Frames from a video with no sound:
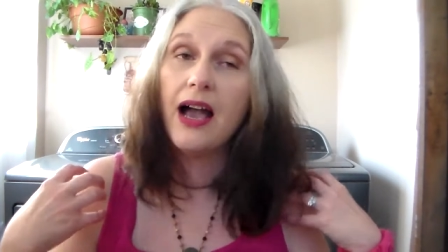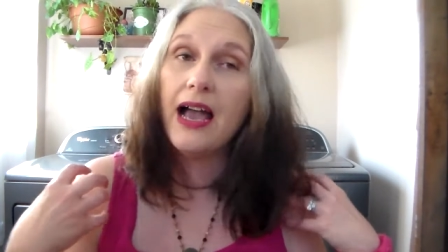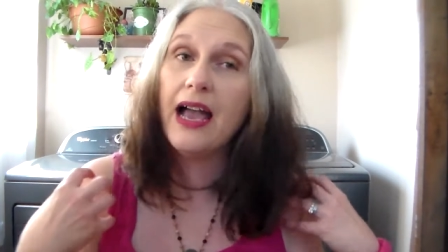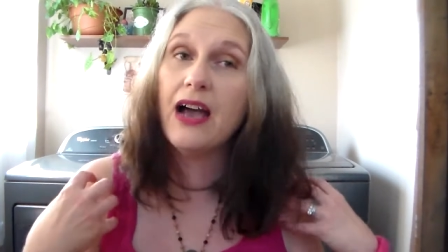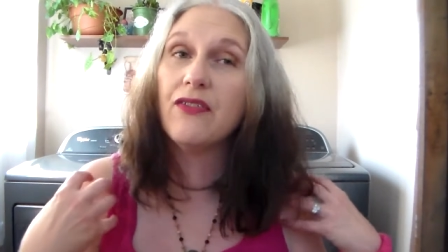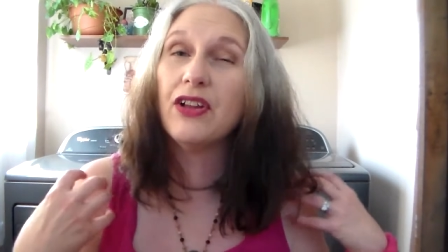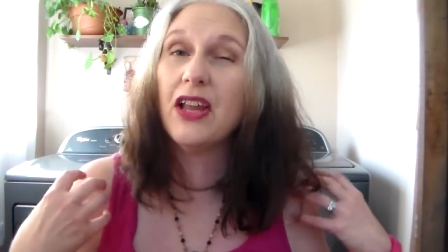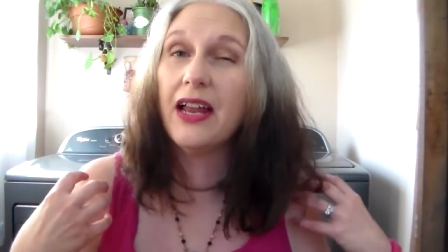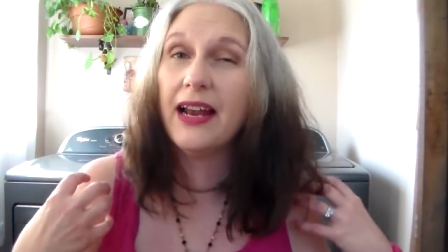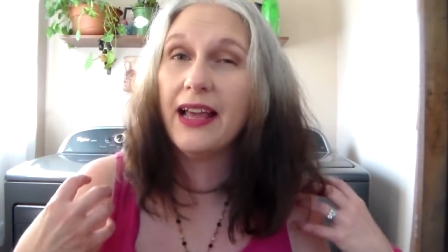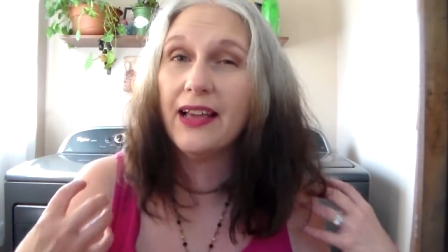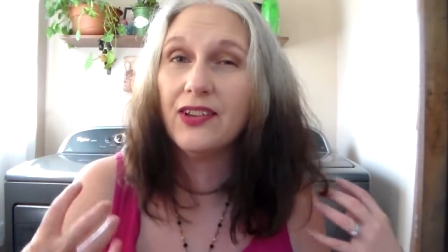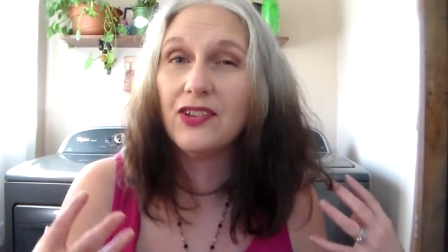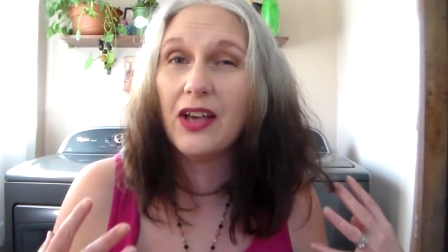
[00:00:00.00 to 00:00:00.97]
I have a lot
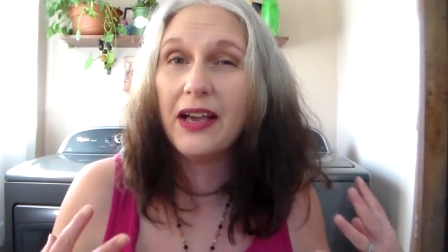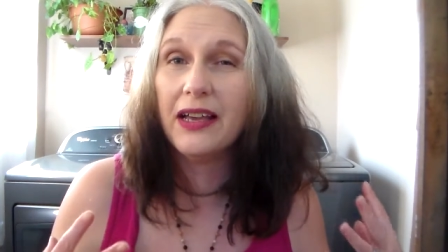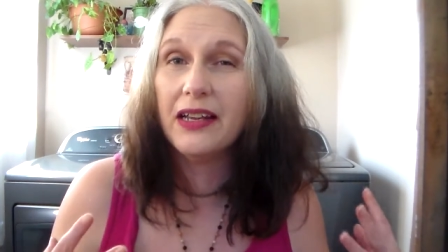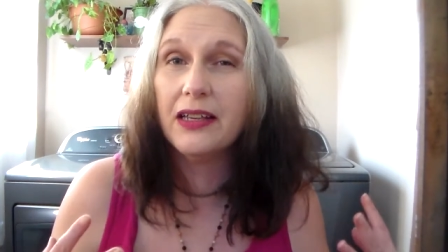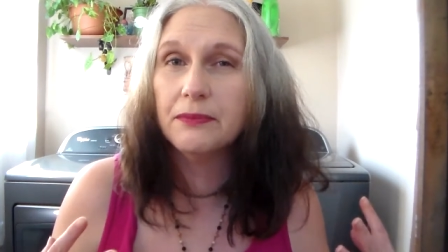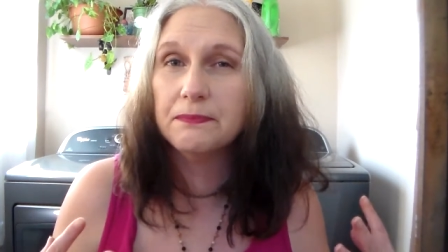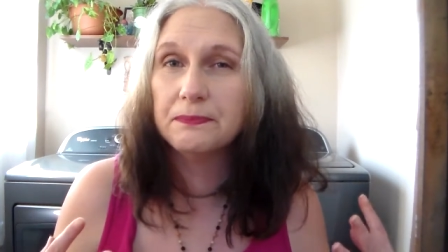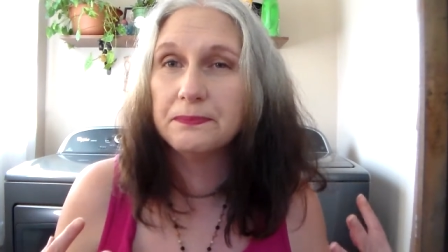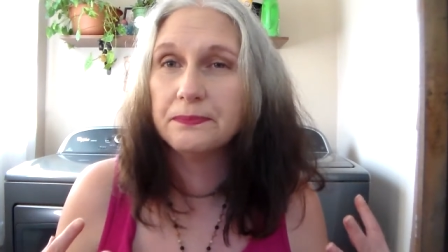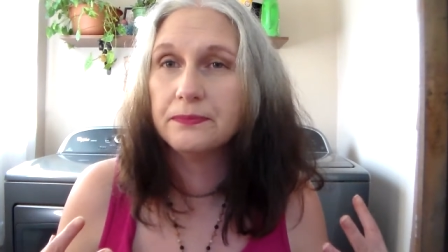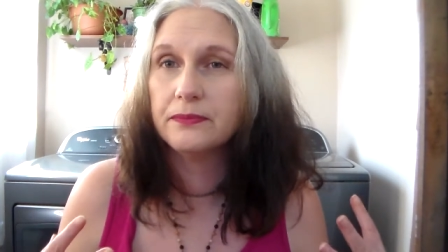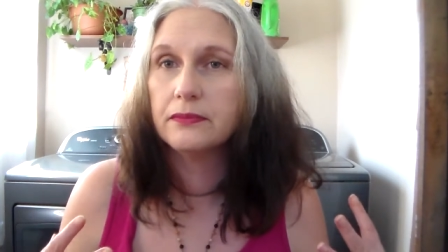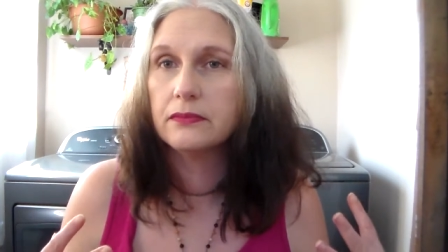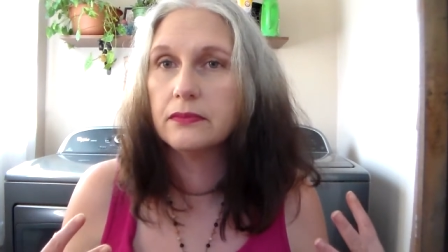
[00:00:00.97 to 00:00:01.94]
of anxiety
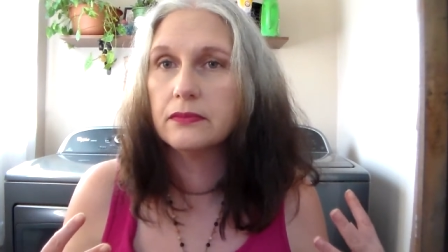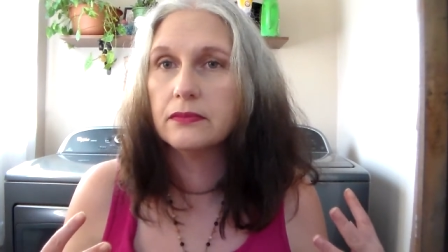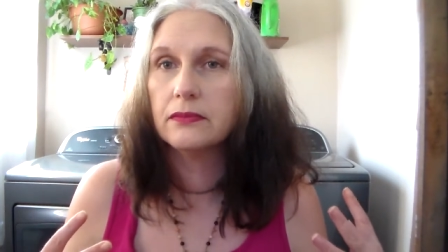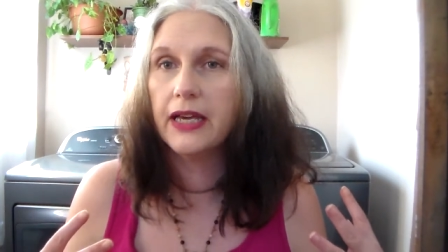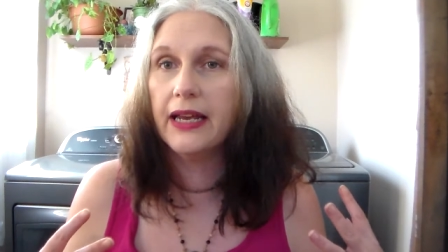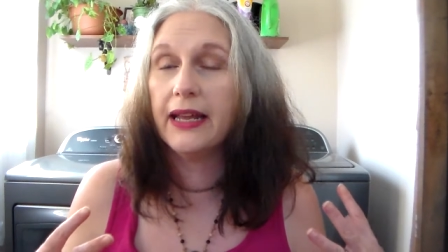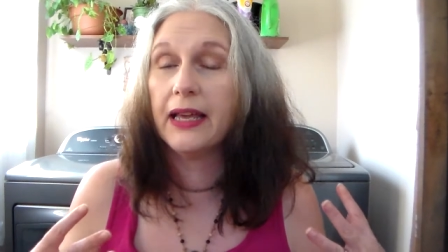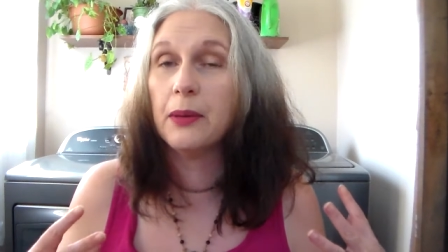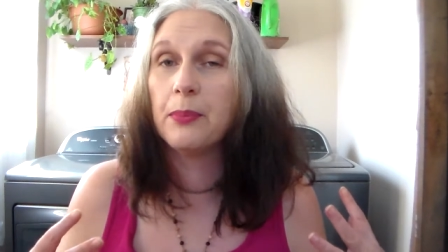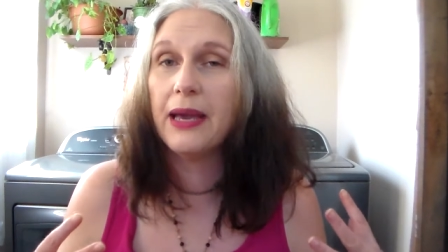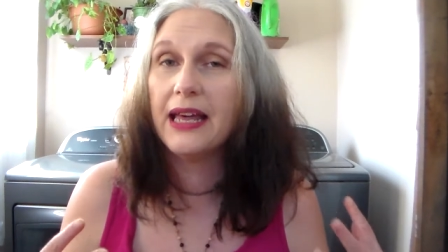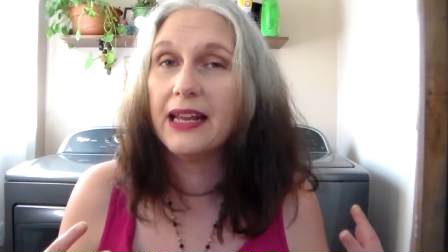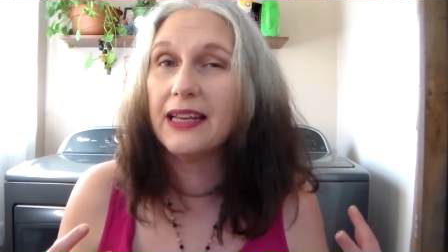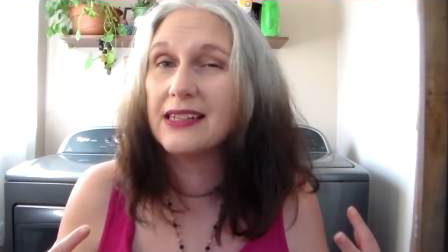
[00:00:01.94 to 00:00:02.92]
and I get
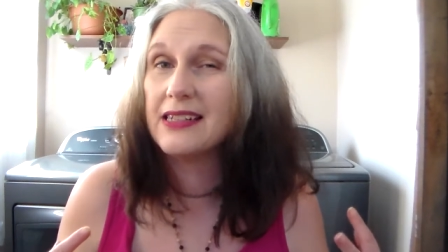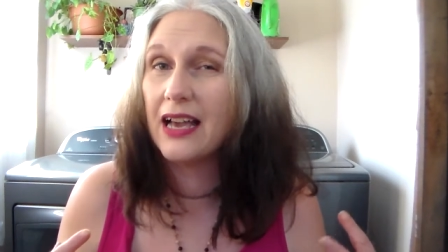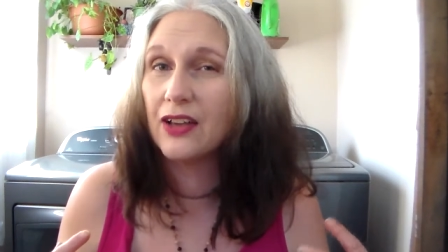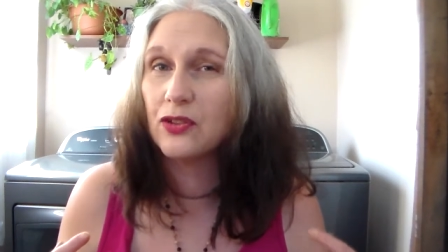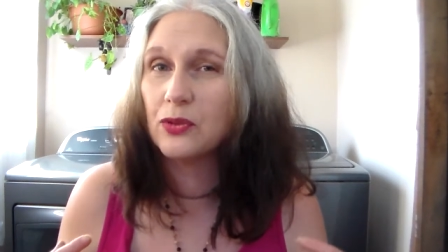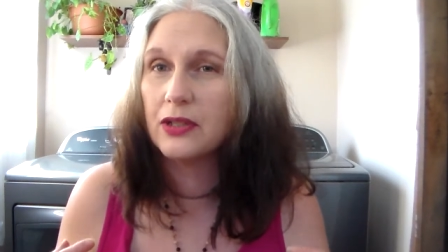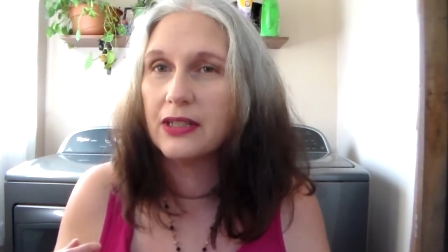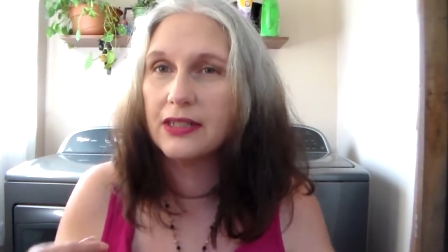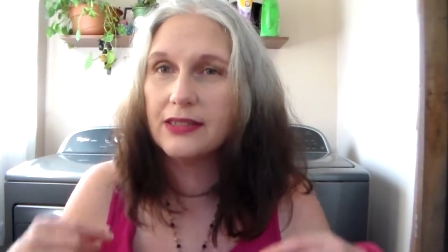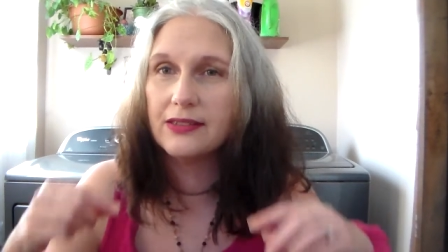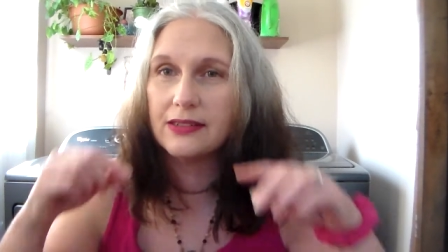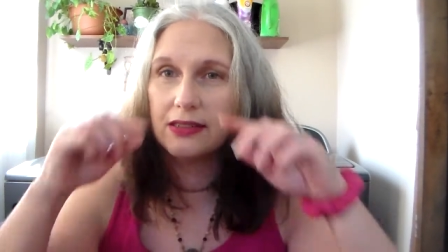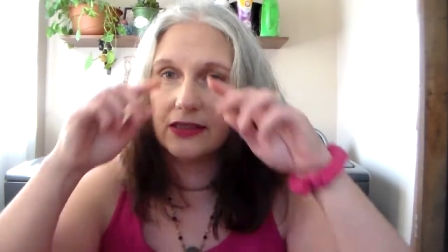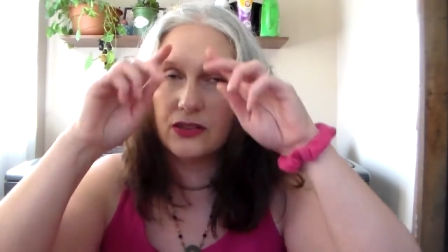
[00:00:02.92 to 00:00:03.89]
panic attacks really
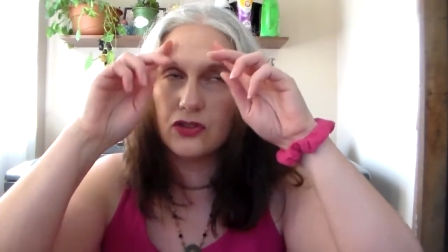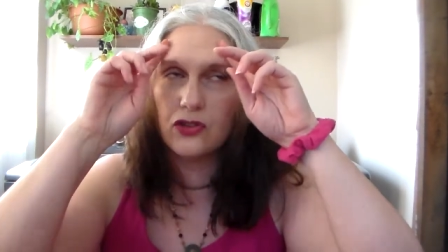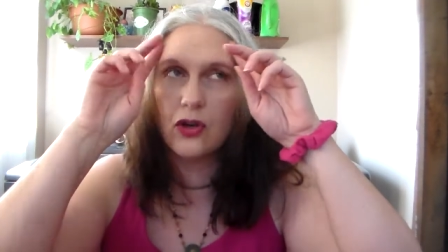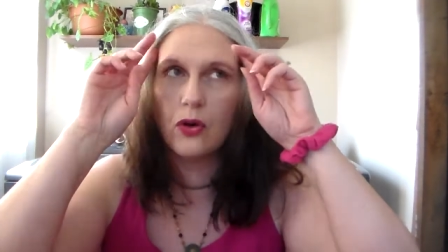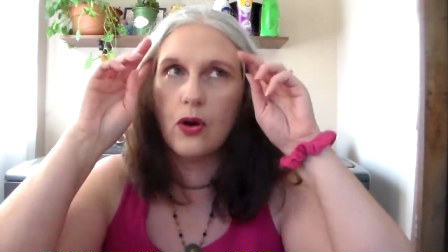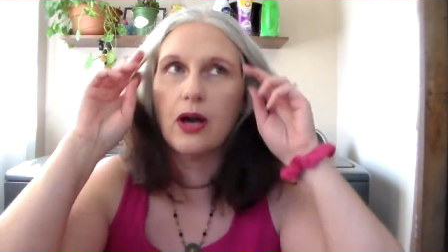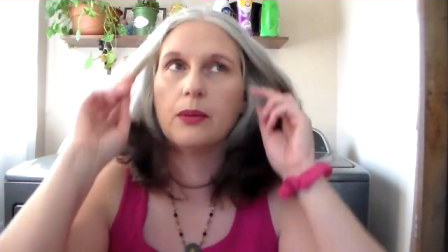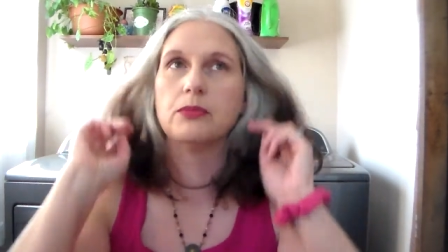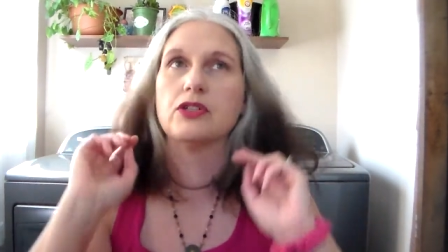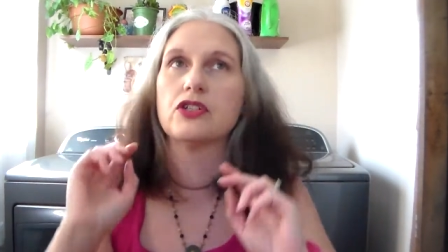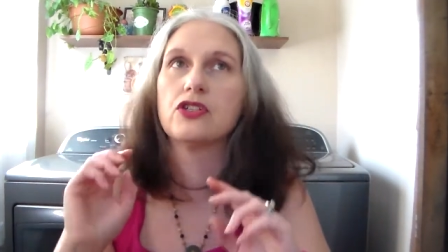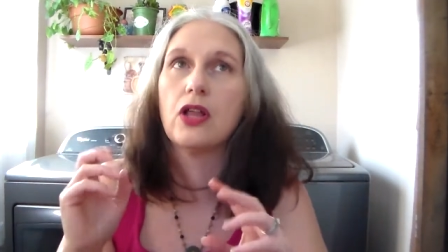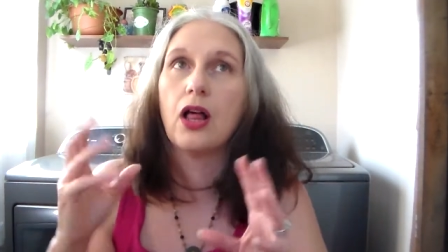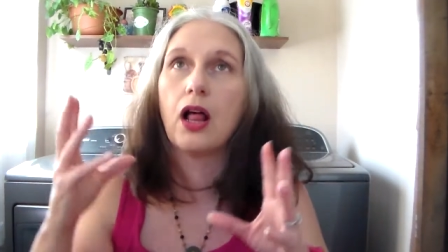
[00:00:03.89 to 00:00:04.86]
easy. So I'm
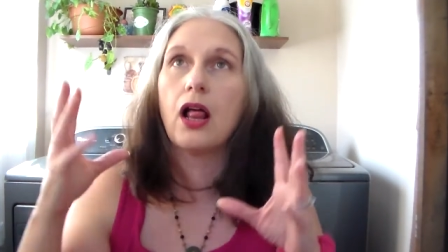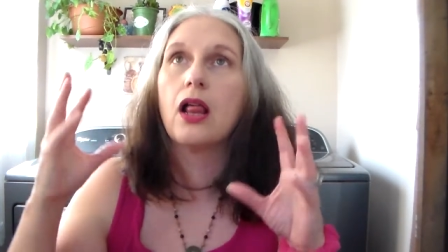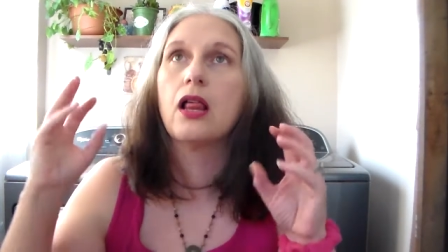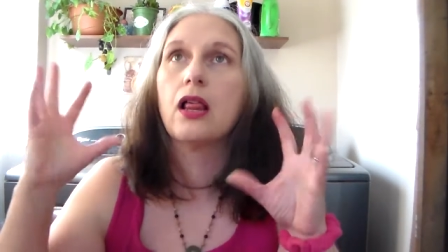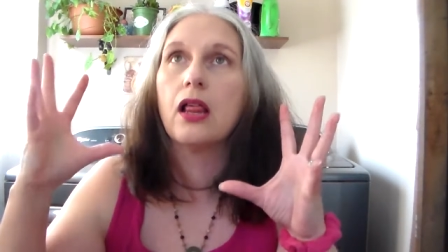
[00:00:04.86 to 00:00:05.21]
just like,